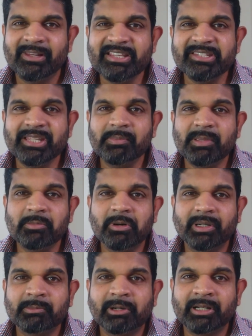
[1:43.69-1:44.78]
Please tell me
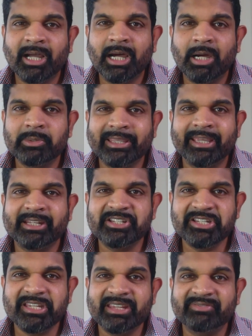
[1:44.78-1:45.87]
more about how we can
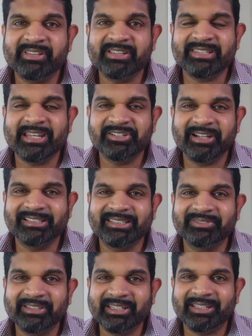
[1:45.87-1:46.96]
achieve this
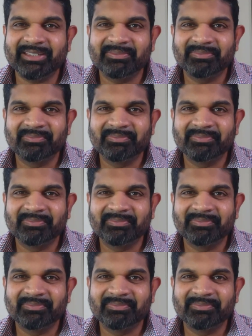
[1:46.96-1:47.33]
interactivity.